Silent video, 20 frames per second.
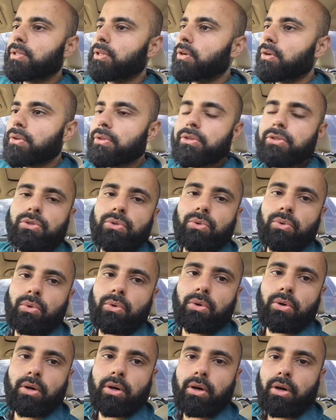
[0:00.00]
to go to the
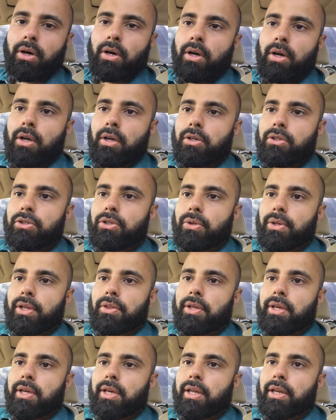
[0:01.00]
store, so
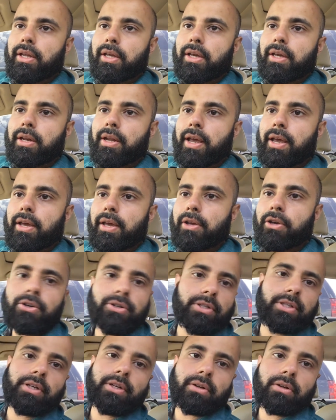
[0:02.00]
that they can get a
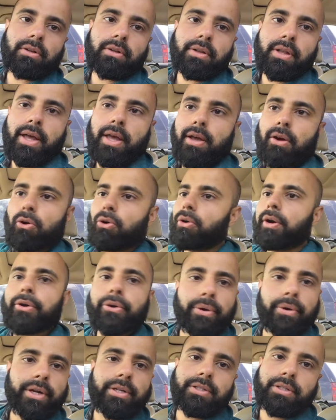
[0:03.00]
good deal or a
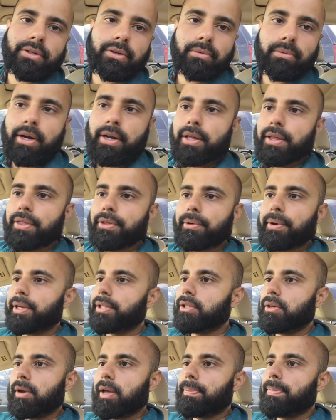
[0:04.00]
great deal, right? And the
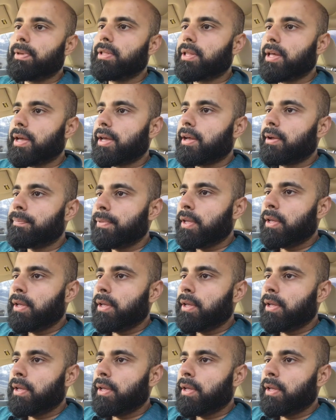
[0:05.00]
great deal might be like,